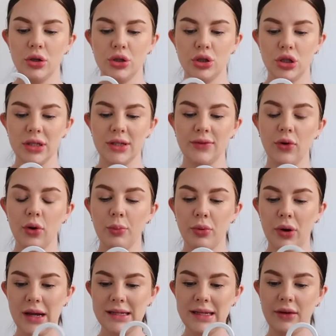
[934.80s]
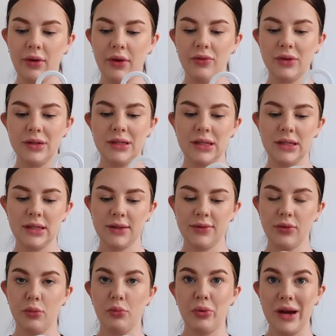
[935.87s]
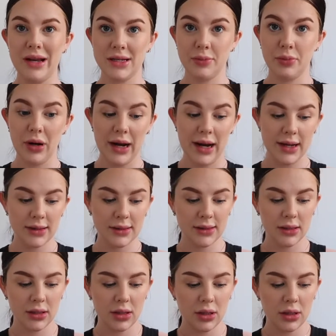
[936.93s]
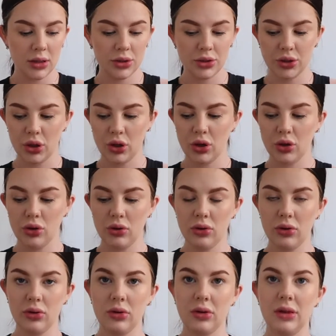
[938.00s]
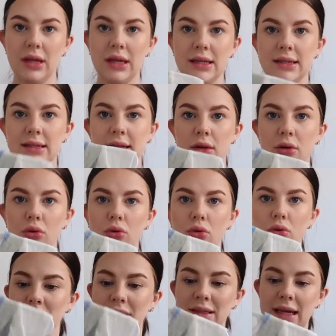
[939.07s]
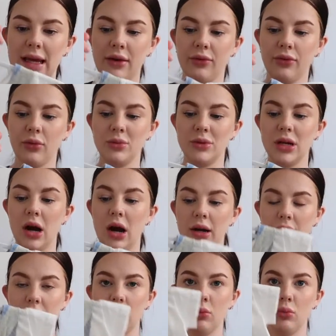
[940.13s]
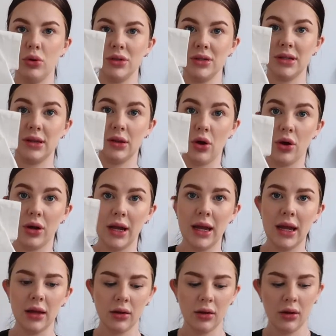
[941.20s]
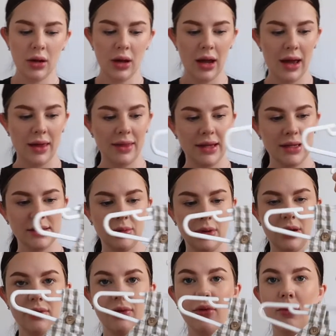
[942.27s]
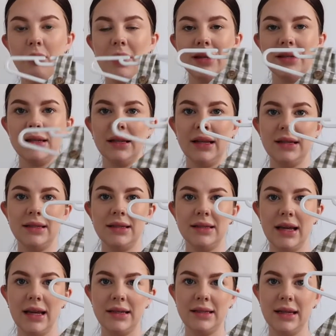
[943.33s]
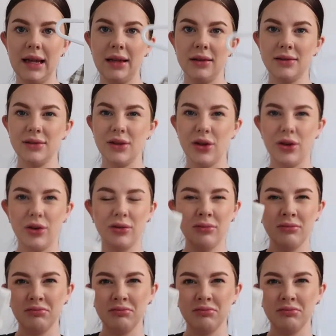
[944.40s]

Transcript: just for pricing references from brand to brand, so this little set from Target was 30 and this one from Best and Less is 18. So